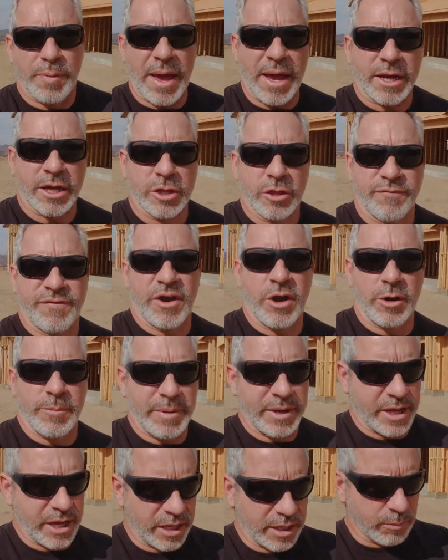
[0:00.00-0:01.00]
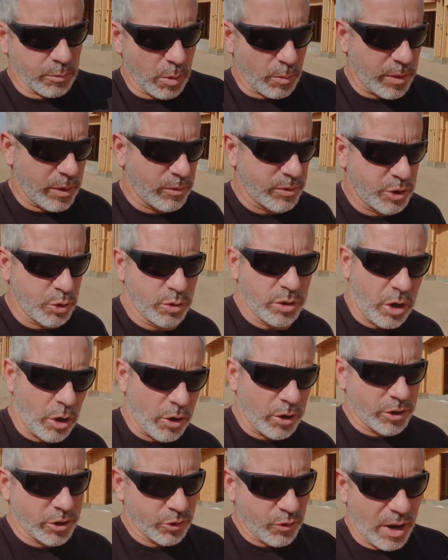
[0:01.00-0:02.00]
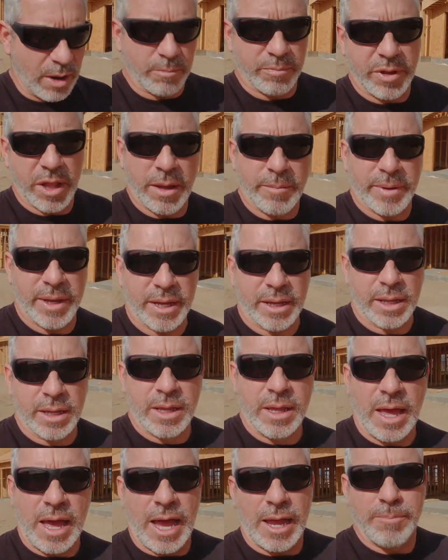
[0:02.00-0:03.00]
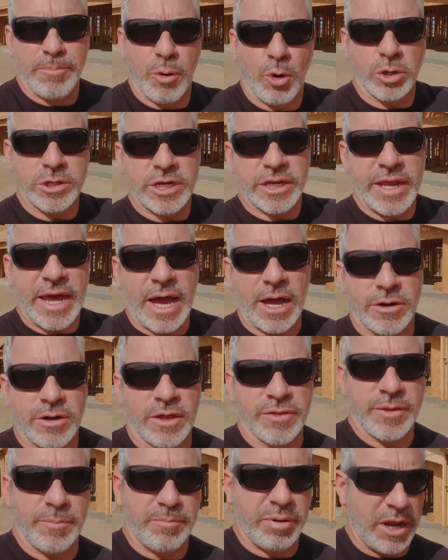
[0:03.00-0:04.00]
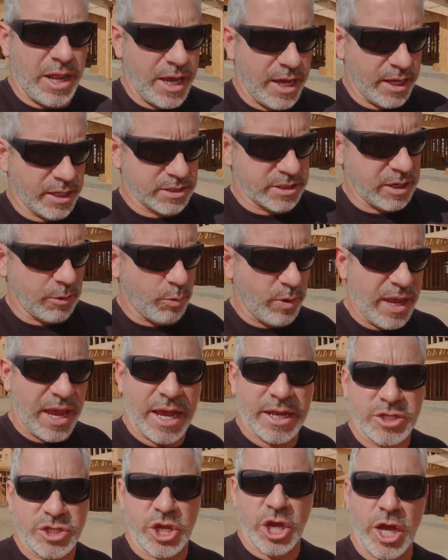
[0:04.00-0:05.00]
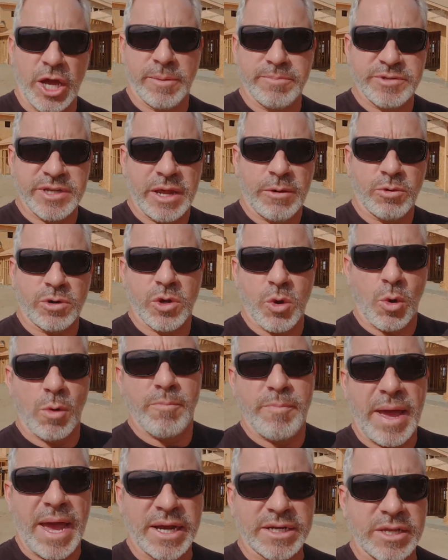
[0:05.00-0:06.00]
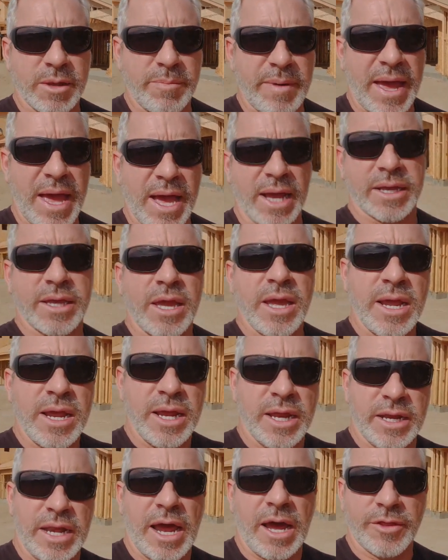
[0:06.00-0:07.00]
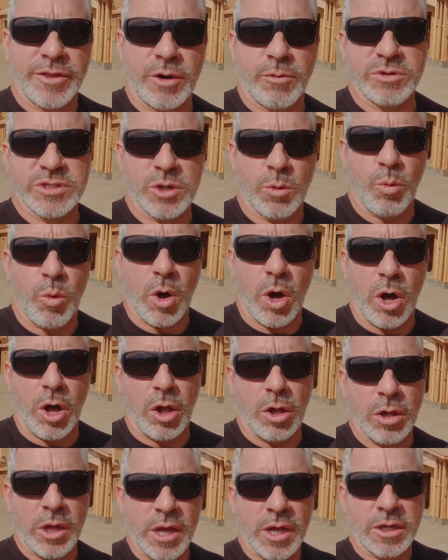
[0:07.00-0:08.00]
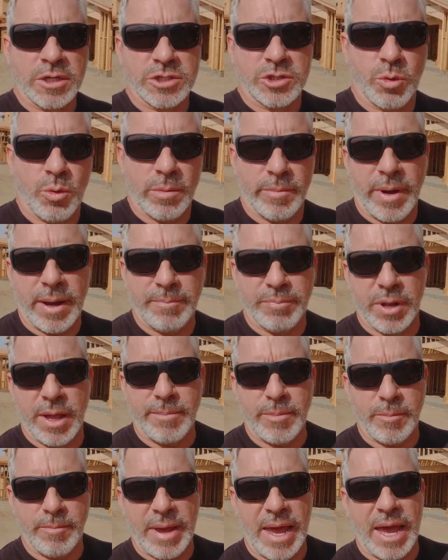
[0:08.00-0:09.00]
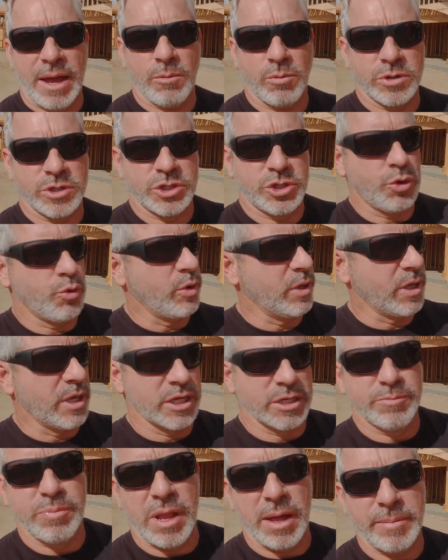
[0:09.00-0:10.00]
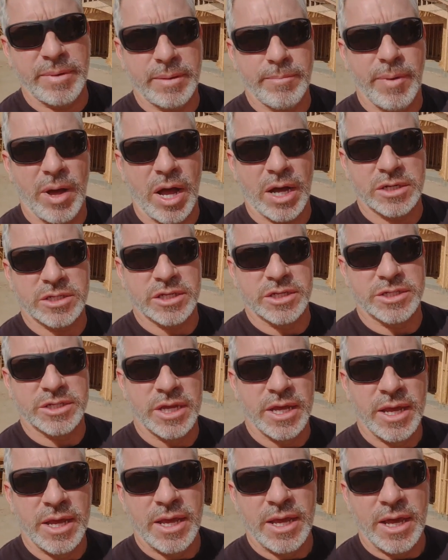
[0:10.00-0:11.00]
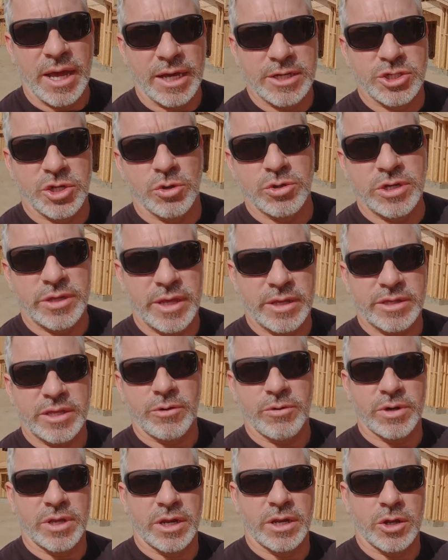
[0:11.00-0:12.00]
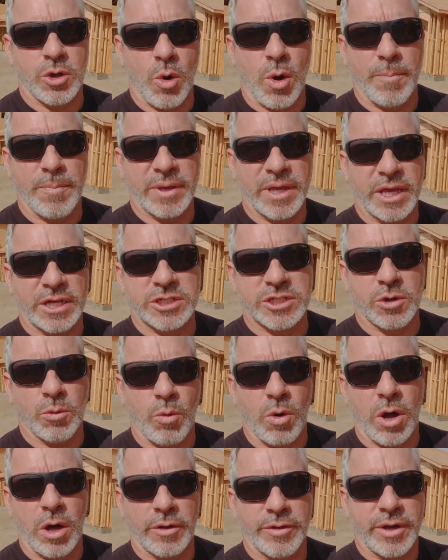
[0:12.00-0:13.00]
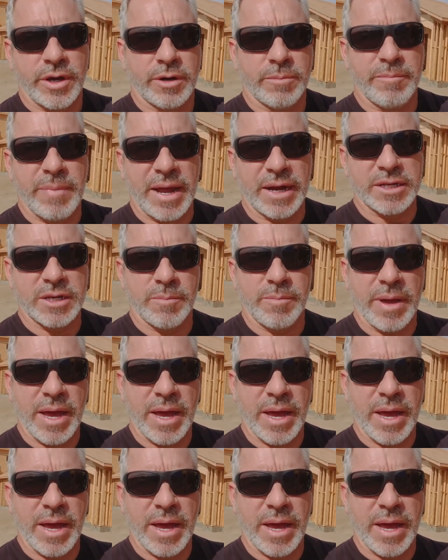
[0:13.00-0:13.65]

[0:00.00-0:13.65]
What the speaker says: back in the very beginning when we were doing our underground plumbing, I pointed out on the plans that we had tubs that were going back to back and how there was a wall. So when my plumber Matt was doing his plumbing boxes, I showed you that they were going to go up against the wall there and back to